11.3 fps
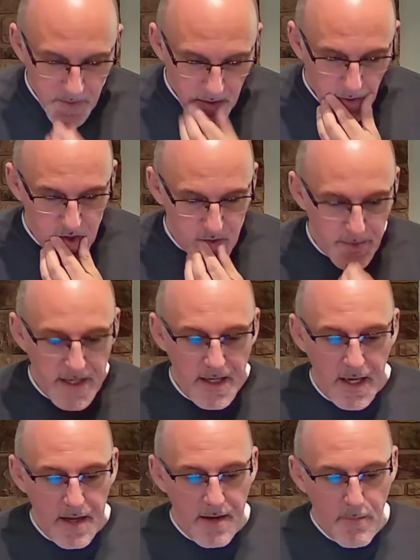or speak
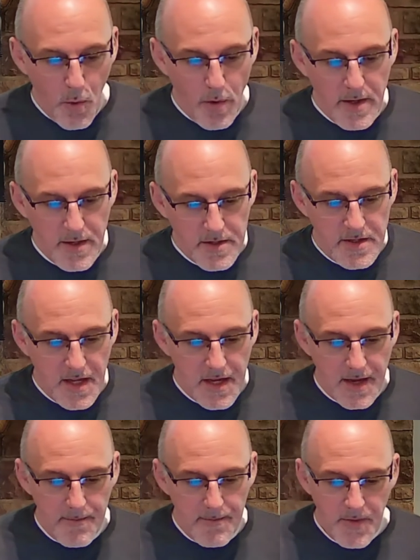any more in his
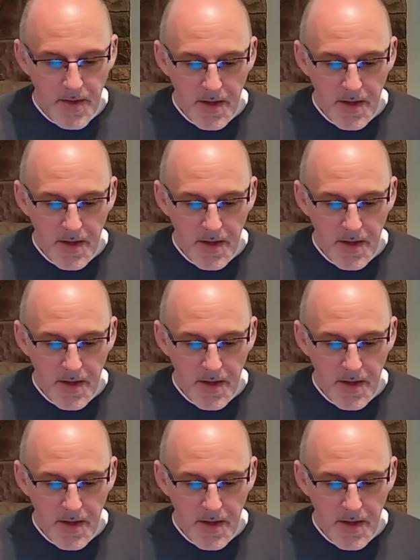name,